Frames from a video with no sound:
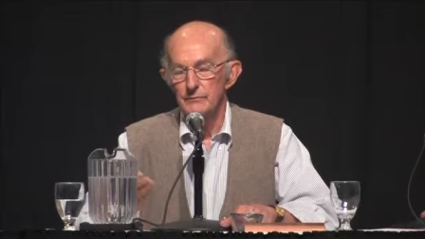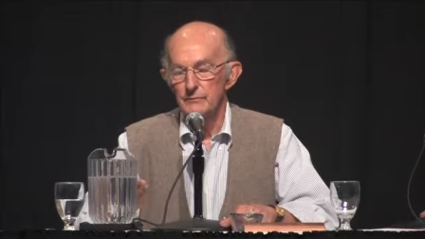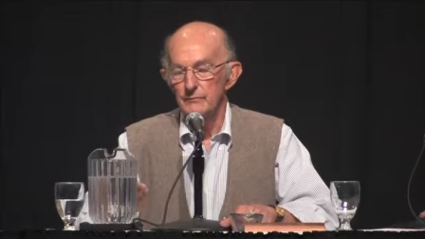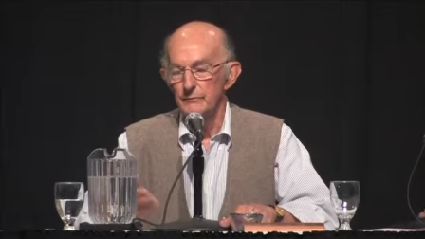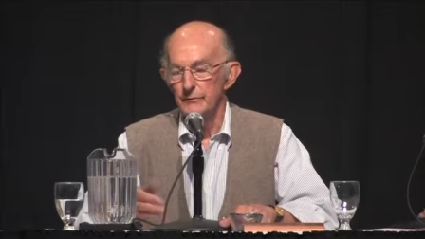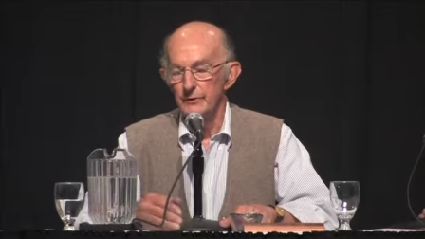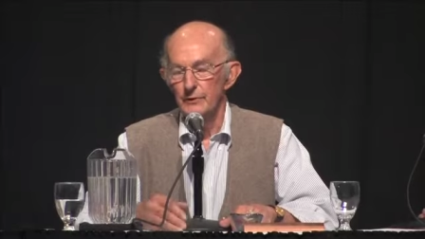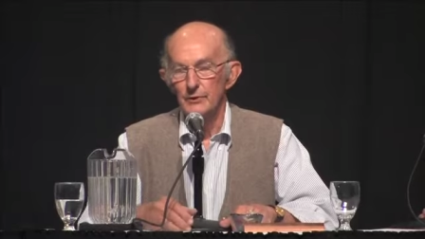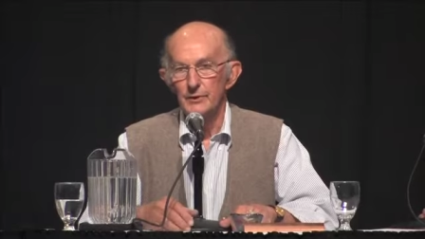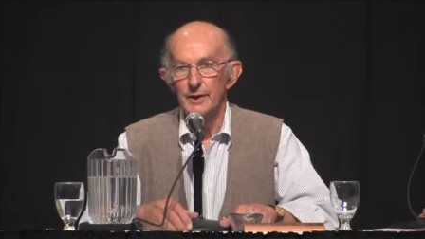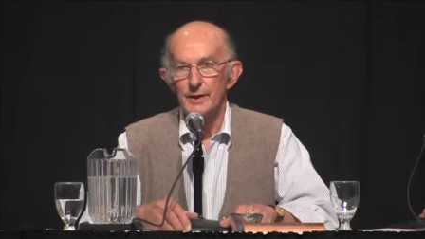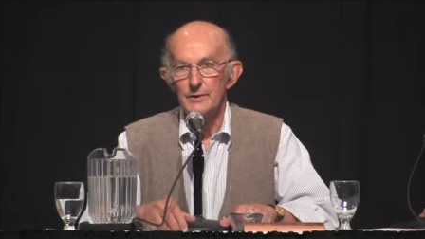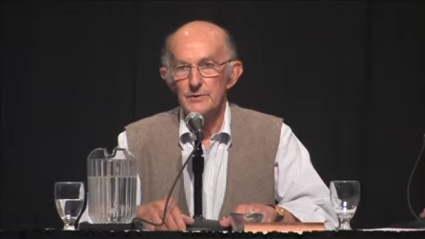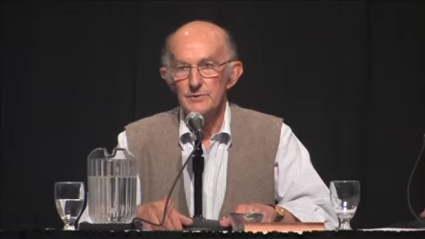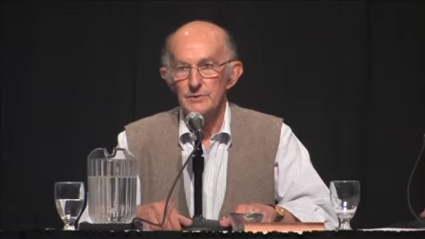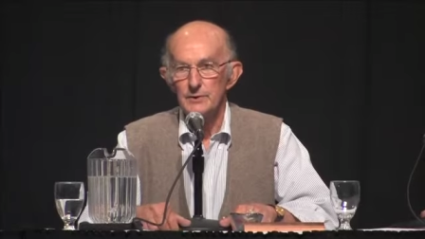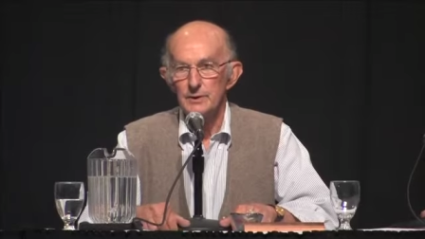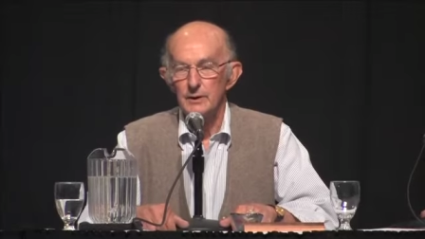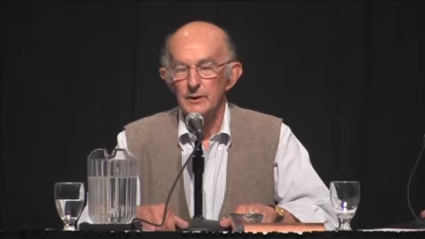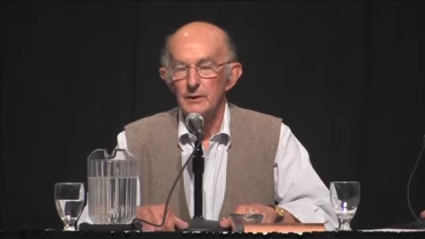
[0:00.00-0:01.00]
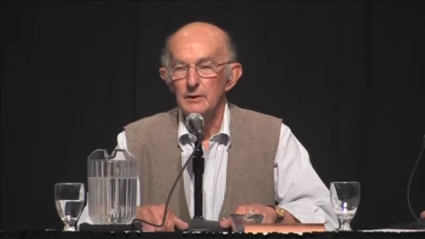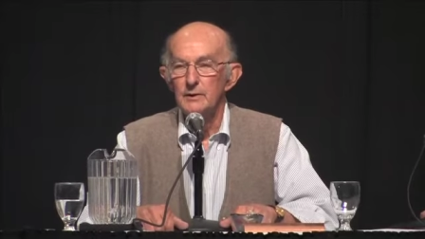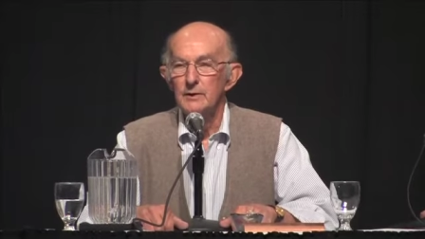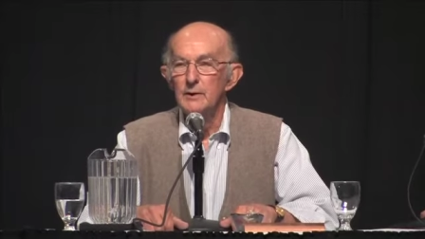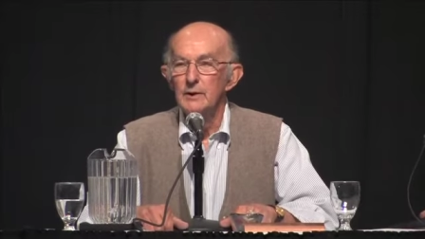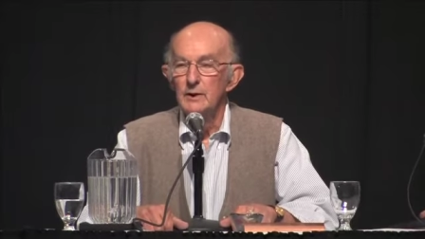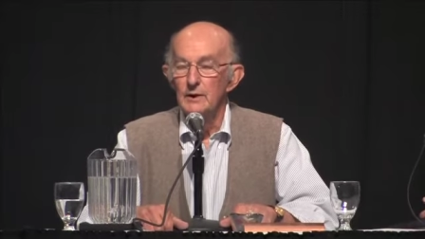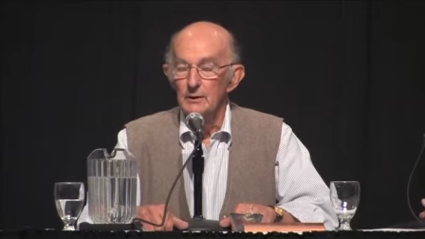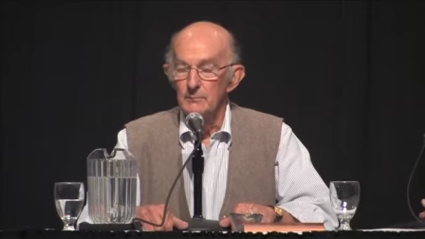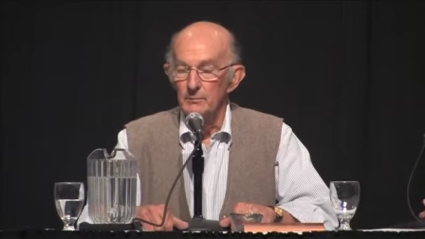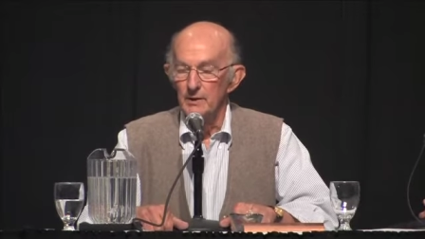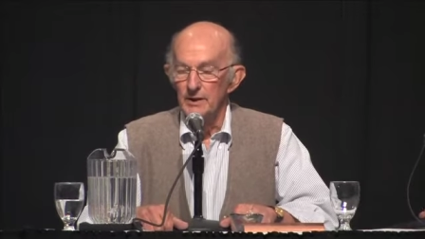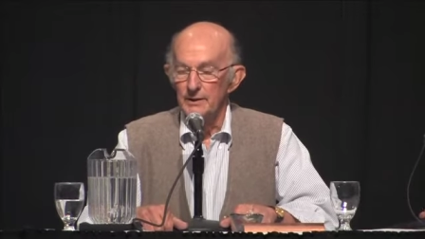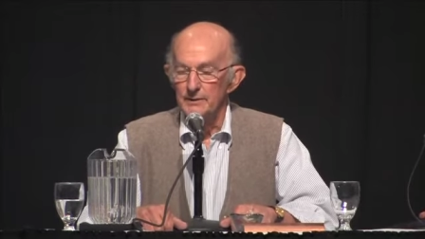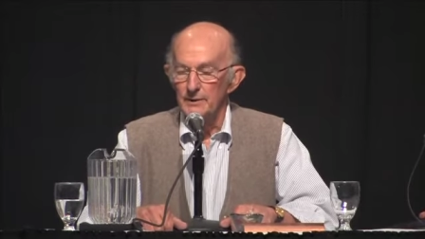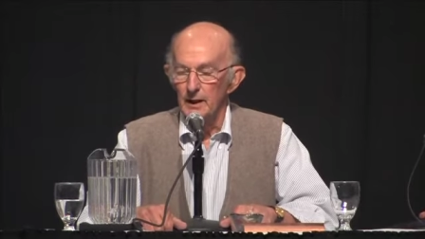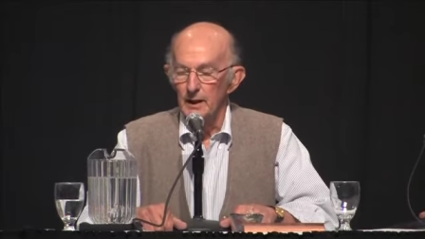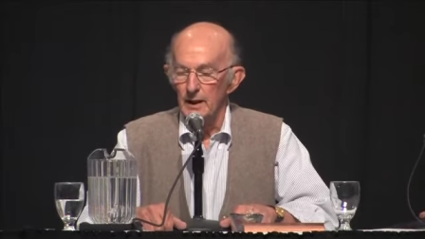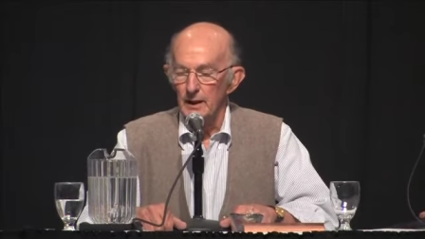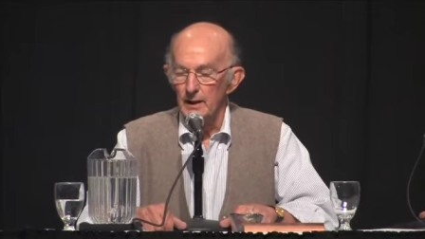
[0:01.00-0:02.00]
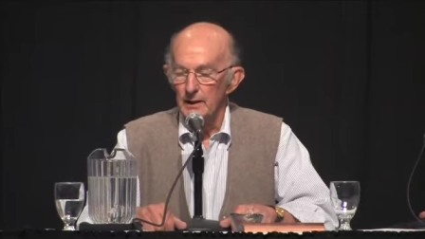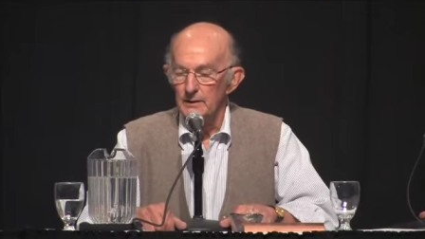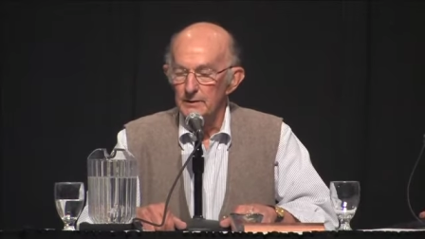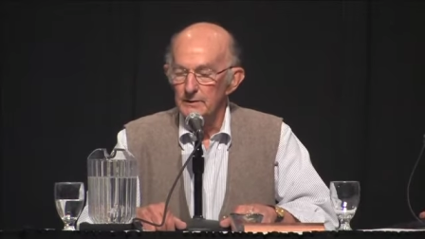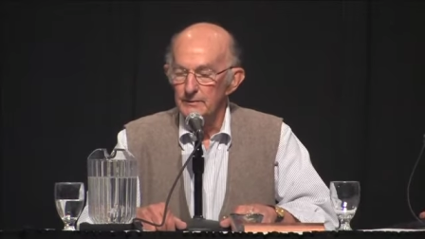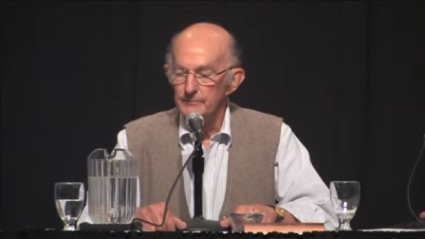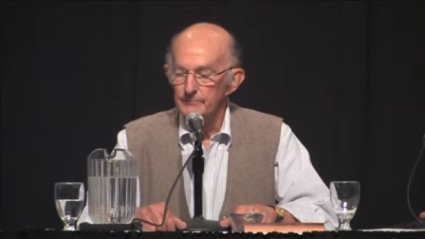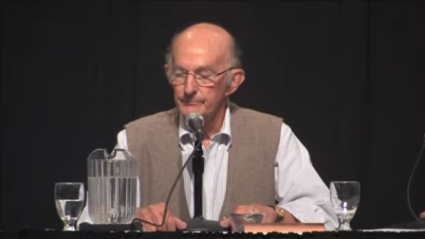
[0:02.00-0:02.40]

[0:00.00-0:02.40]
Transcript: field engineer, but uh,